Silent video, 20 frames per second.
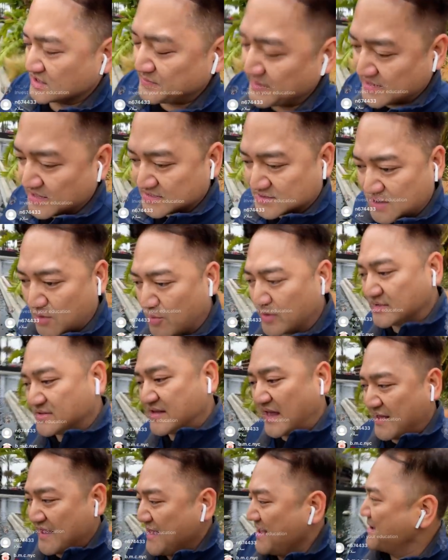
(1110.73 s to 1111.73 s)
Just because
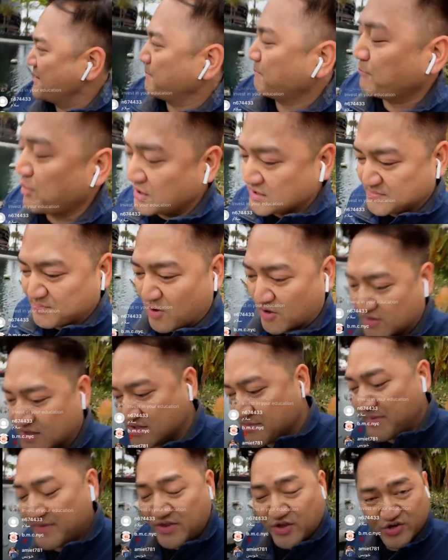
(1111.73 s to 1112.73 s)
someone's book
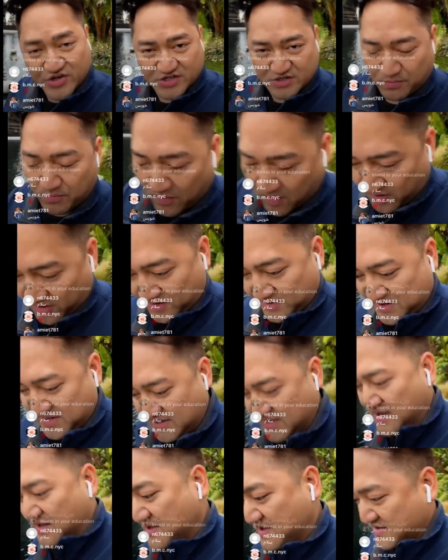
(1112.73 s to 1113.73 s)
smart doesn't mean they're
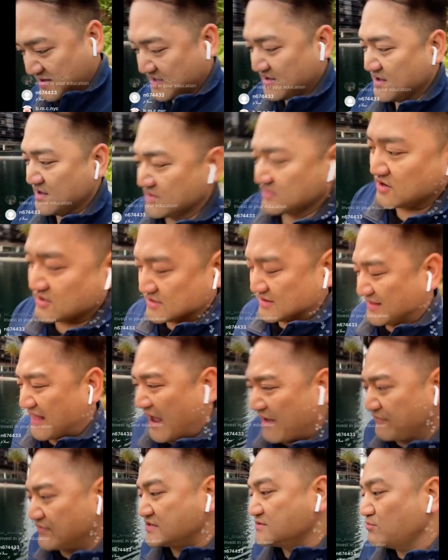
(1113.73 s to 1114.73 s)
smart. Their
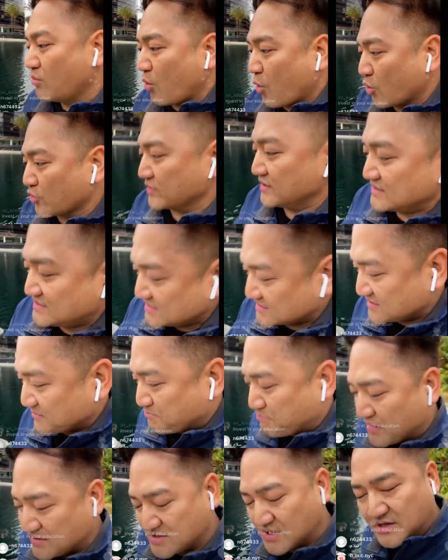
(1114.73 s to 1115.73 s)
life is more than
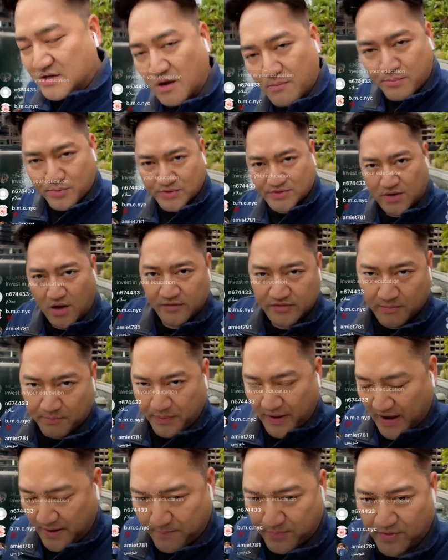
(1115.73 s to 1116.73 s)
just a bunch of numbers
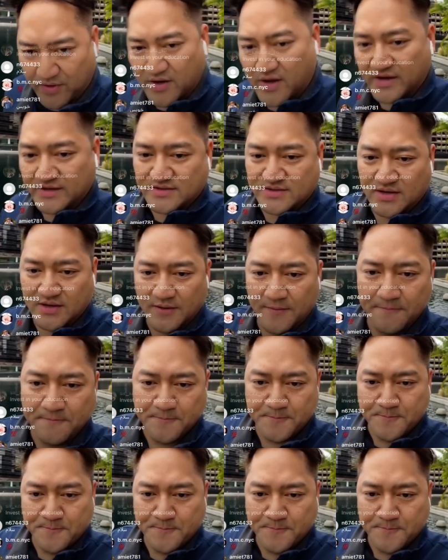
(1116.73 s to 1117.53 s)
on the paper, guys.